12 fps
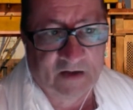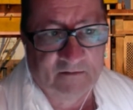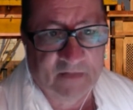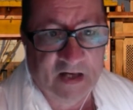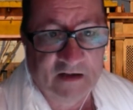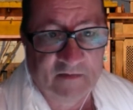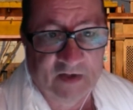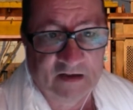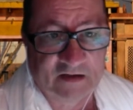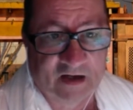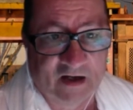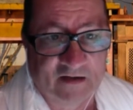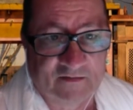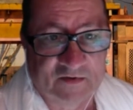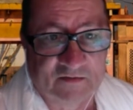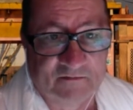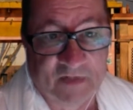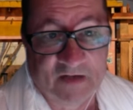many times,
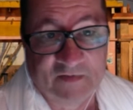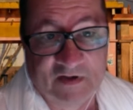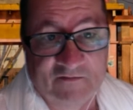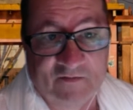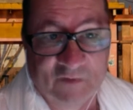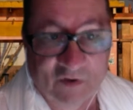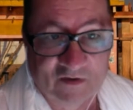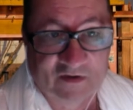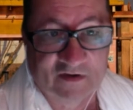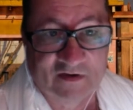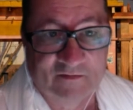maybe even more than